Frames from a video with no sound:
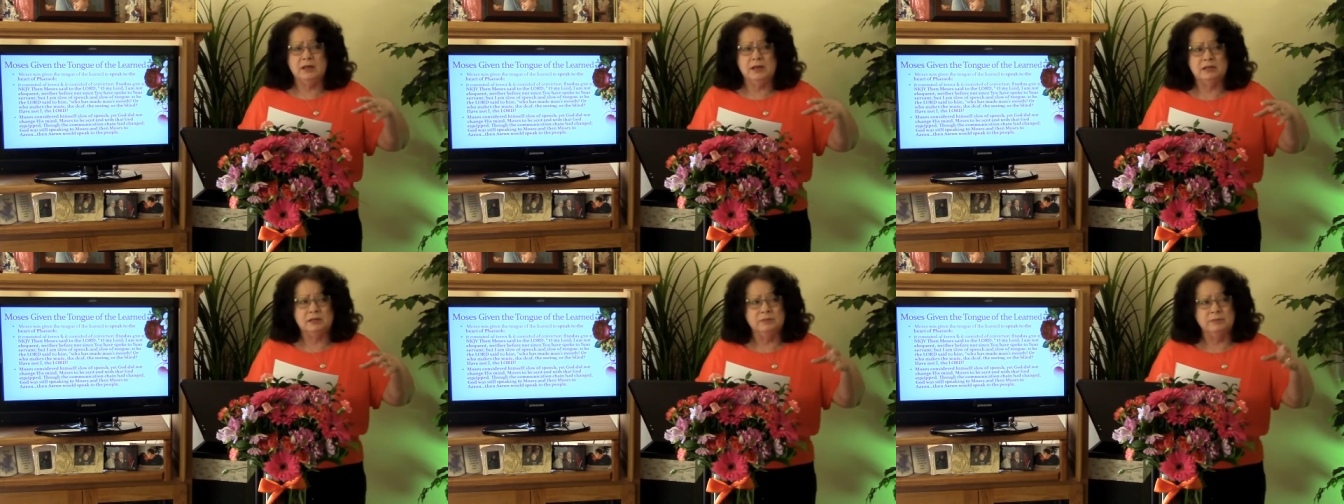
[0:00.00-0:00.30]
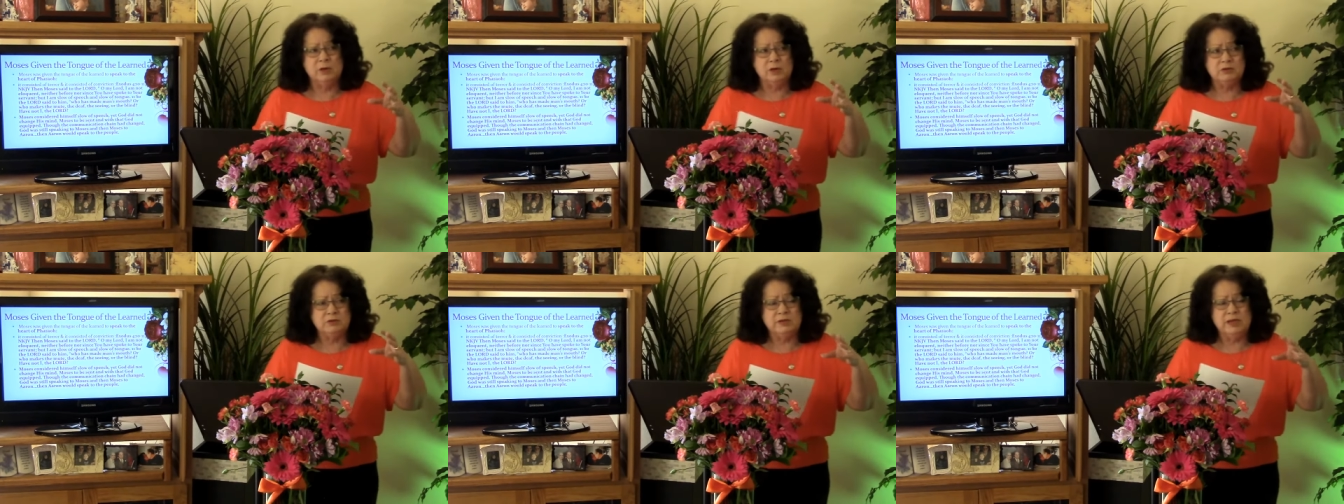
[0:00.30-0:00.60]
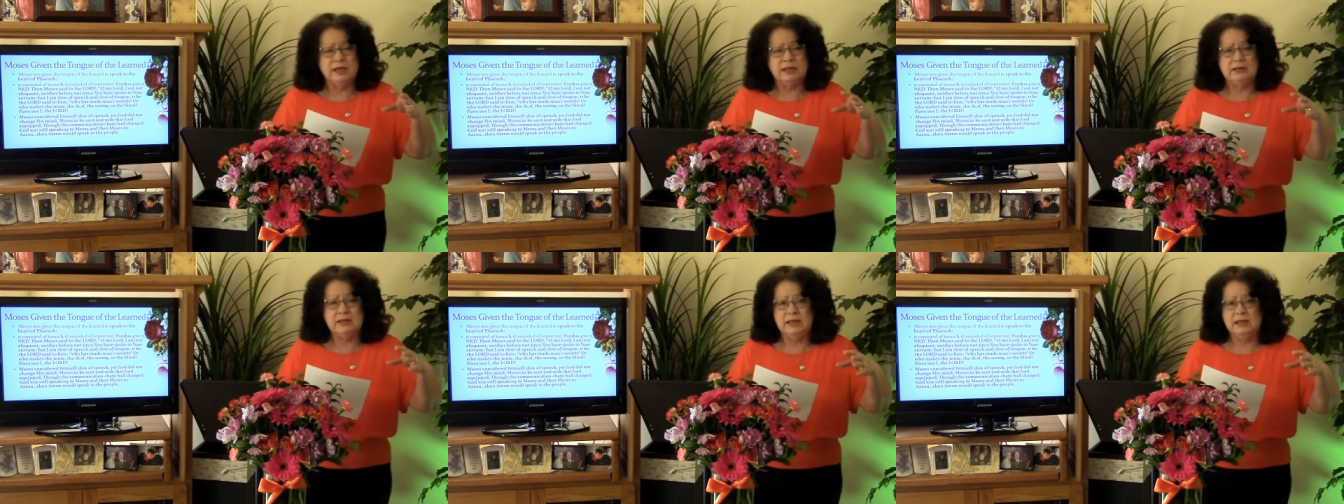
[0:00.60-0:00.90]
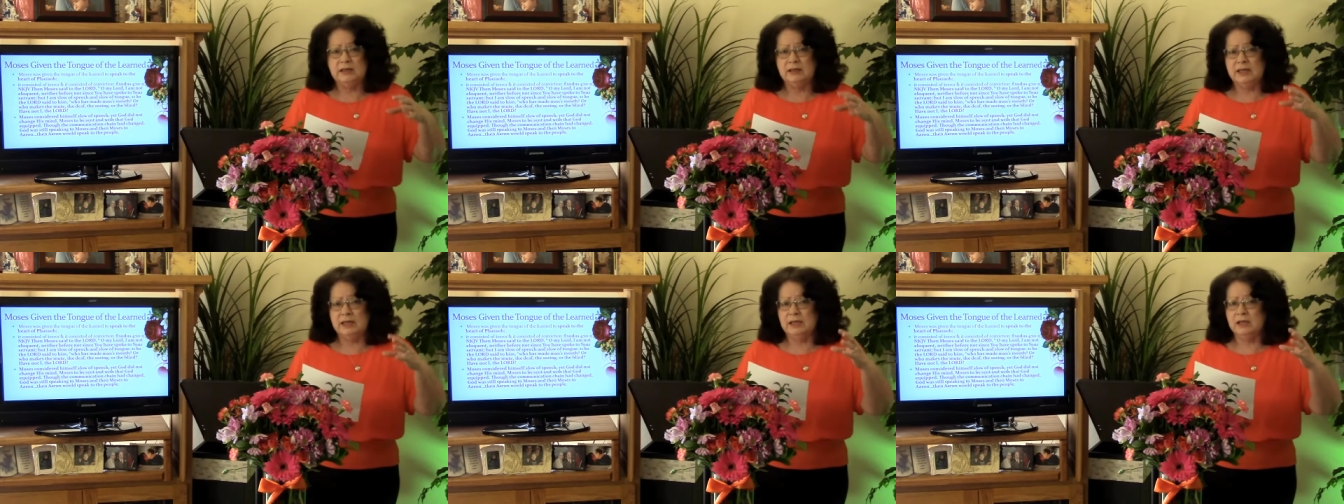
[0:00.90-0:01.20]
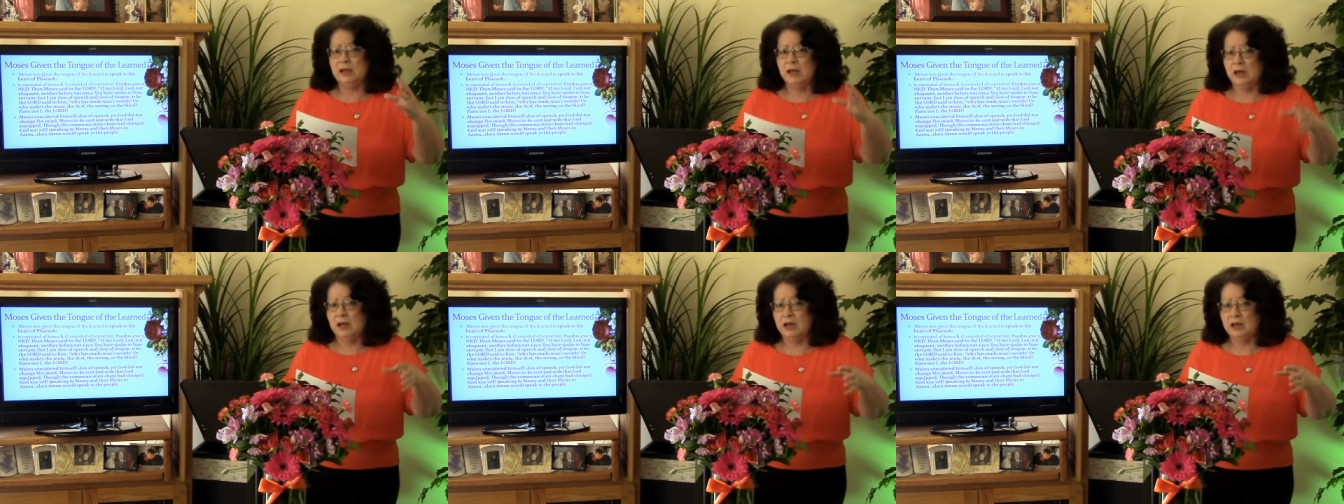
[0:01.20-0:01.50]
it's most likely that
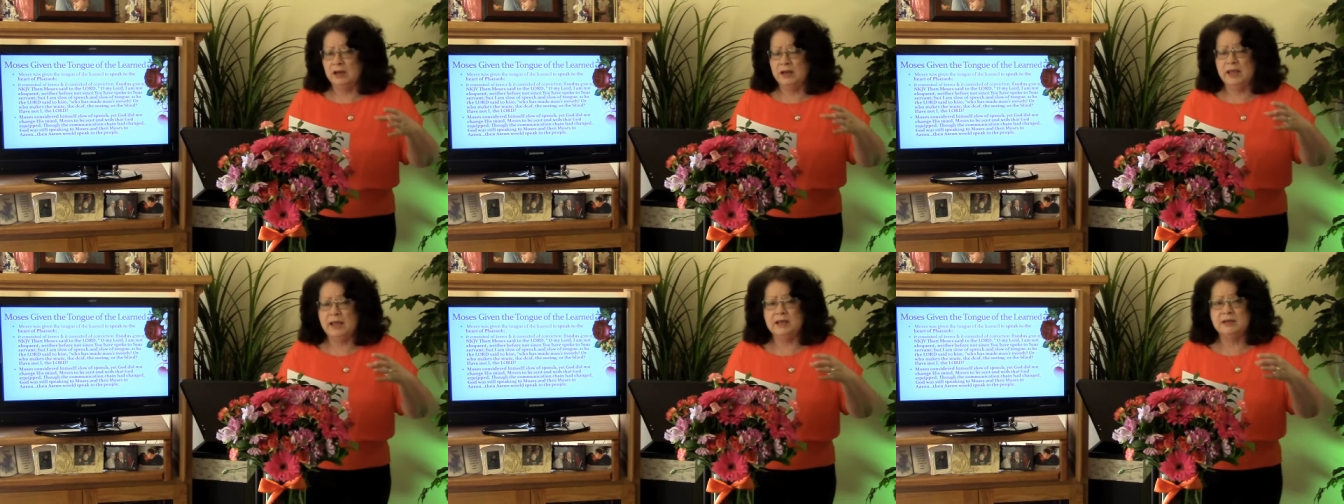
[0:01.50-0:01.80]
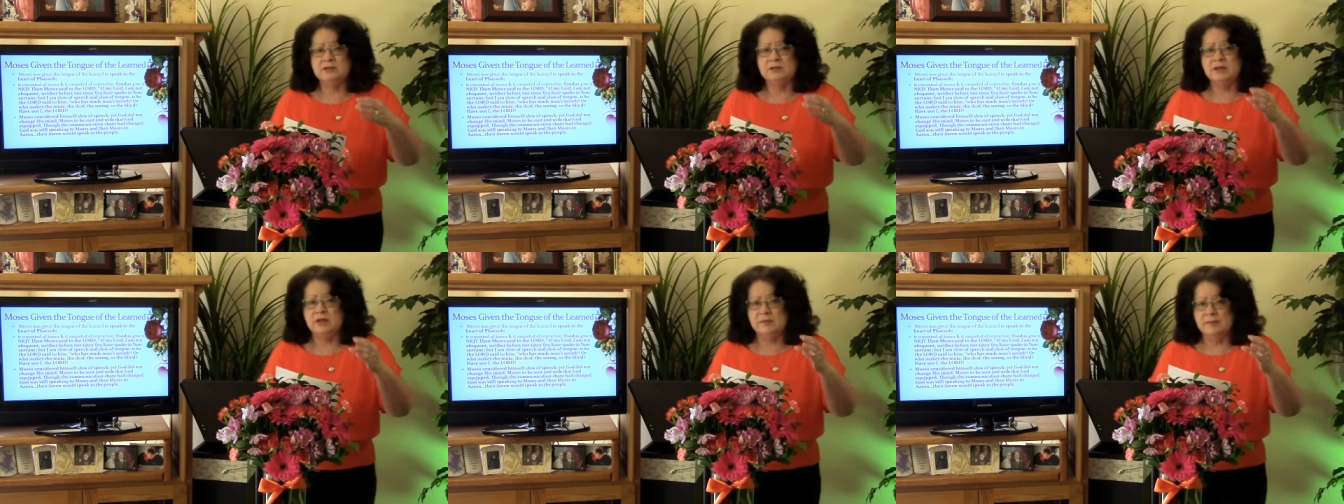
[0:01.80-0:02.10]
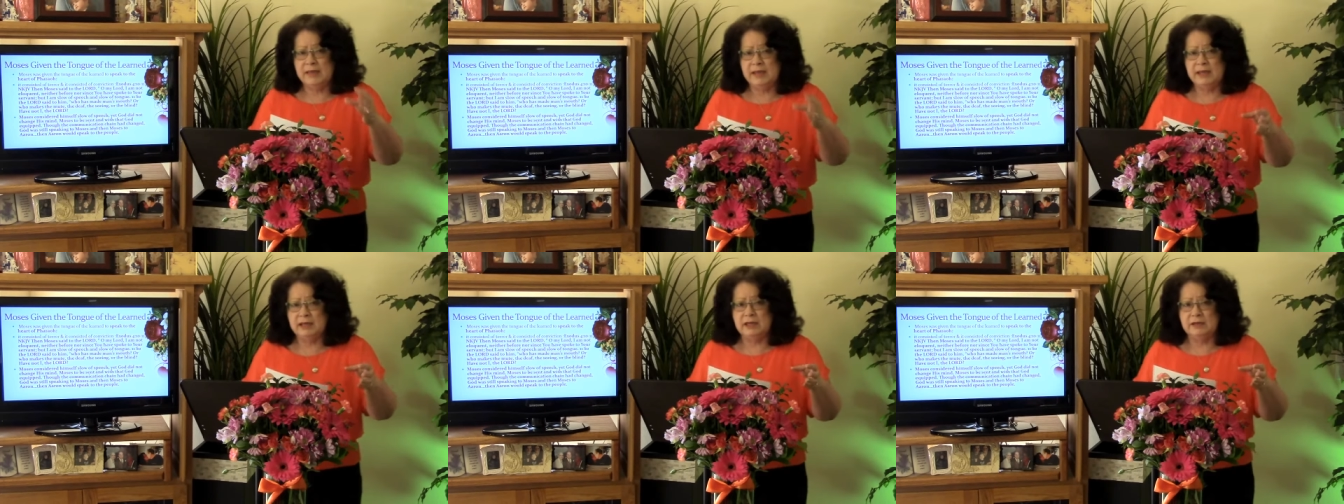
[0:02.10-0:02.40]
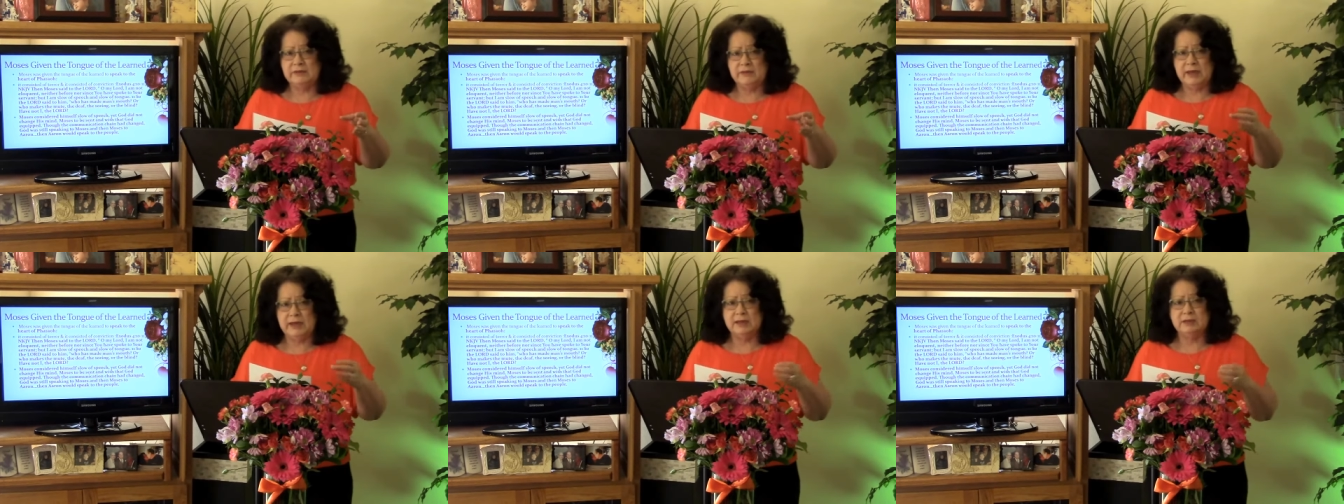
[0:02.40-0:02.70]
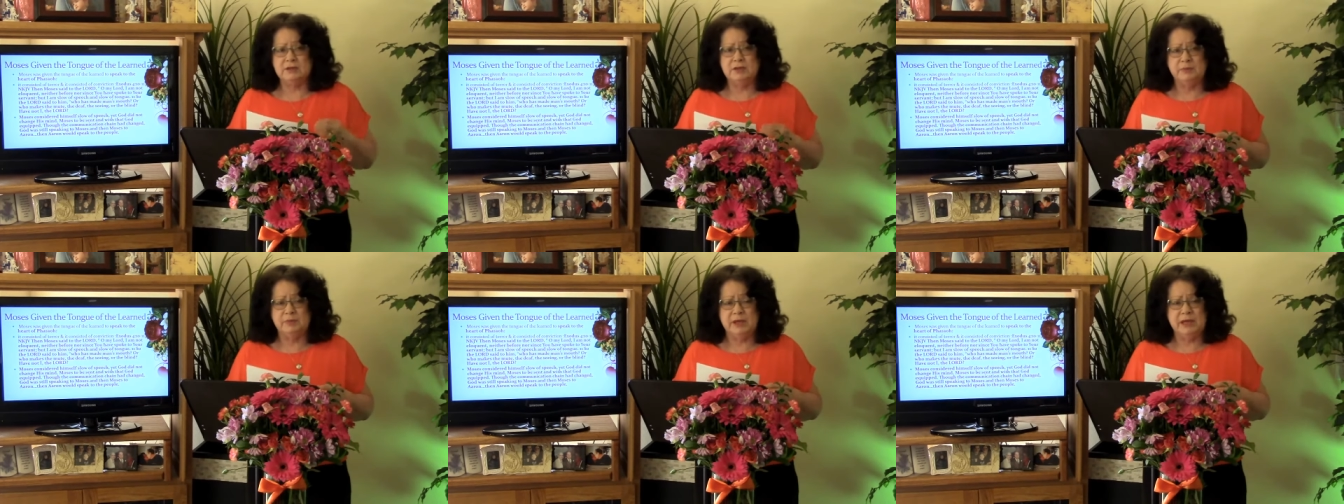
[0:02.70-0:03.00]
God has commanded
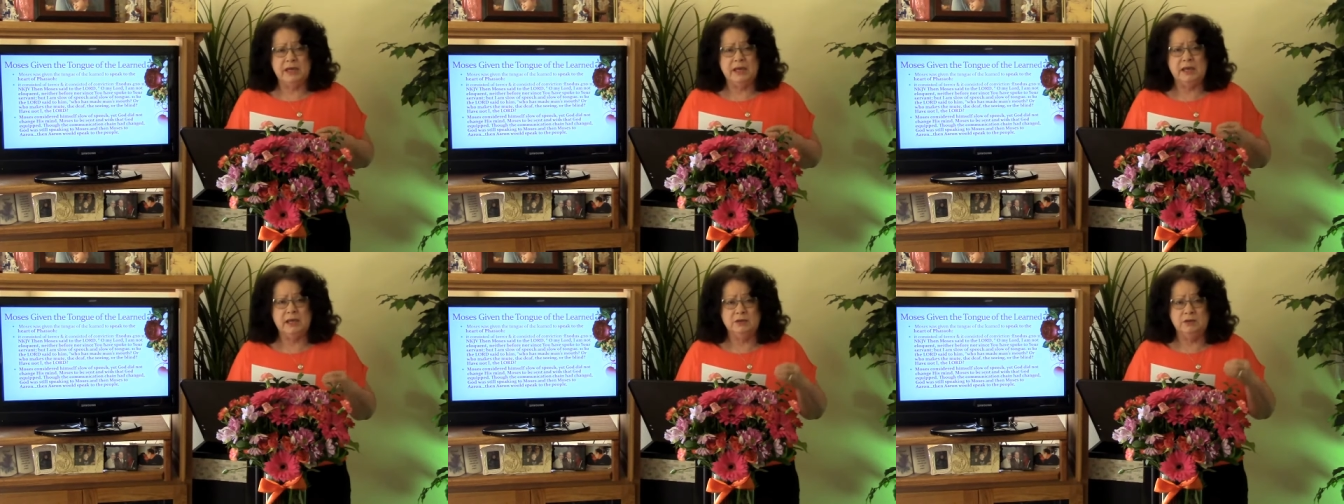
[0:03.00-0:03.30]
that to be,